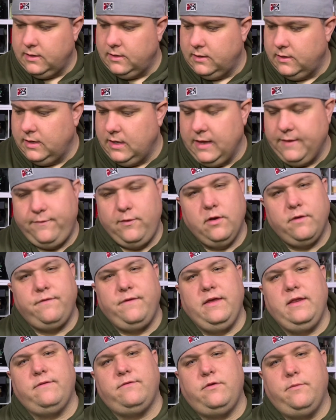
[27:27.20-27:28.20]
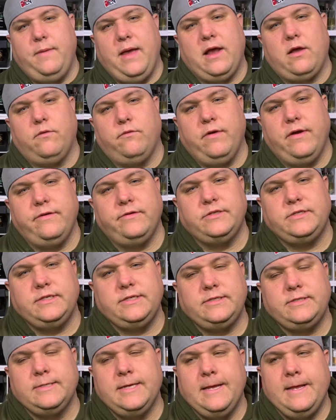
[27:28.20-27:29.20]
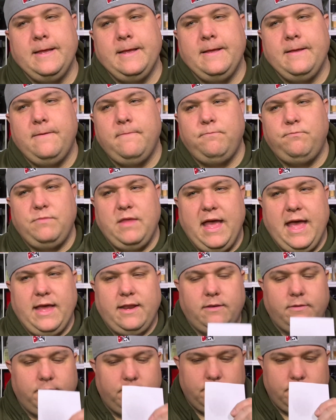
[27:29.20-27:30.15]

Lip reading: If you're a fan of tobacco fragrances that